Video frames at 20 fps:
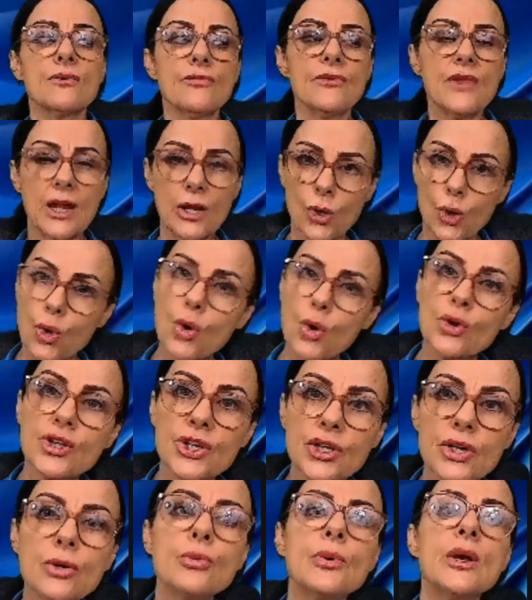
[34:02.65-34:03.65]
They hook
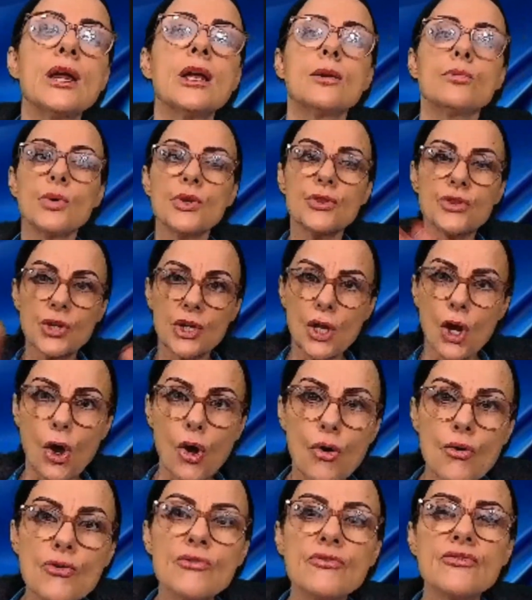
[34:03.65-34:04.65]
you in with the
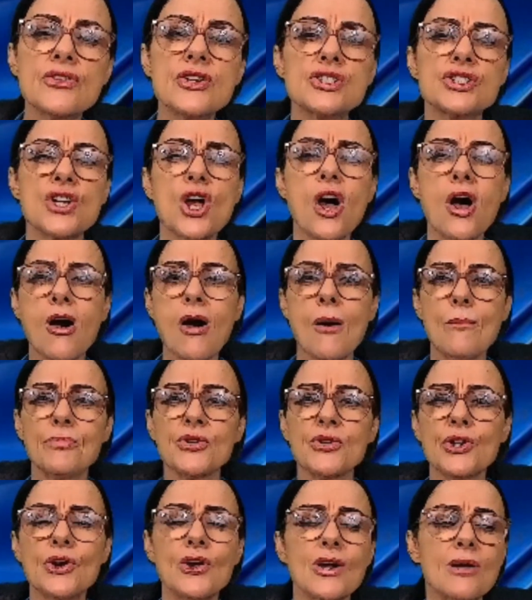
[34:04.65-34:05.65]
over the top,
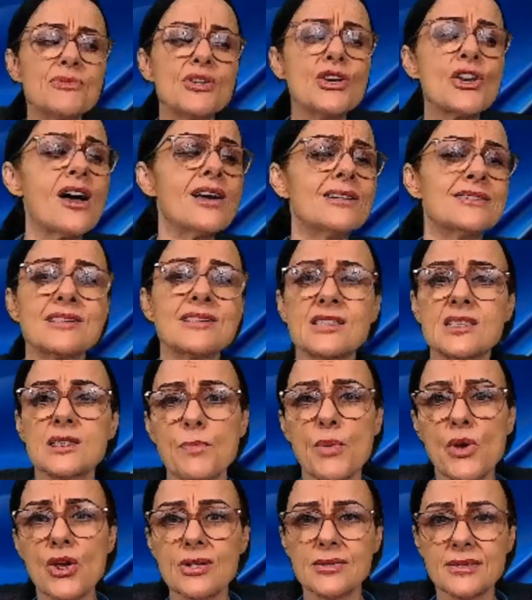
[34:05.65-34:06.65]
you know, I'm the
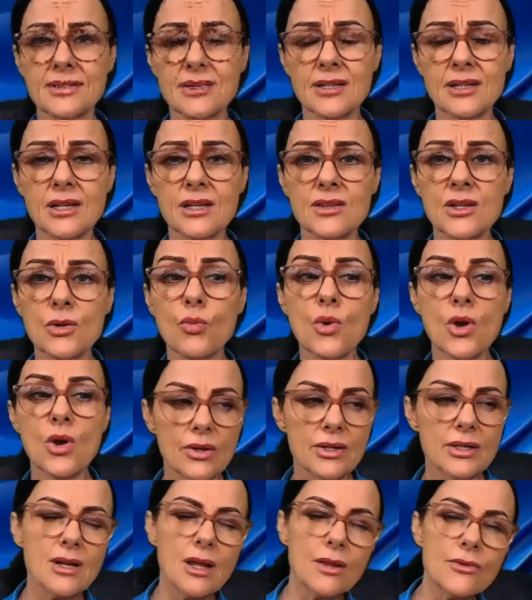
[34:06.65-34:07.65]
nicest person in the
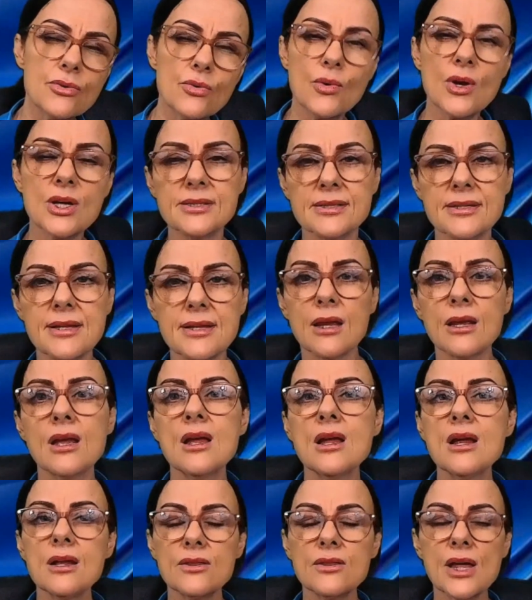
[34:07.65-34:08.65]
world. In other words,
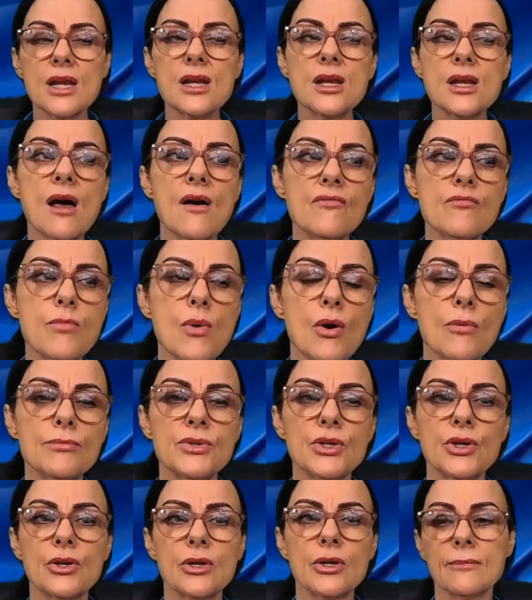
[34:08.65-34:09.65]
they love bomb
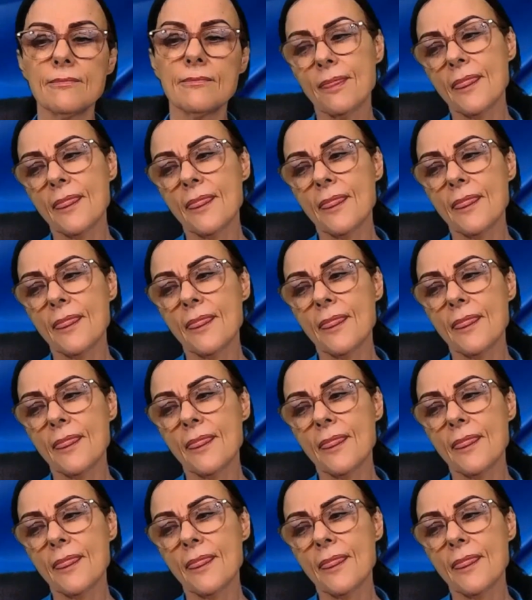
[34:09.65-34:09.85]
you.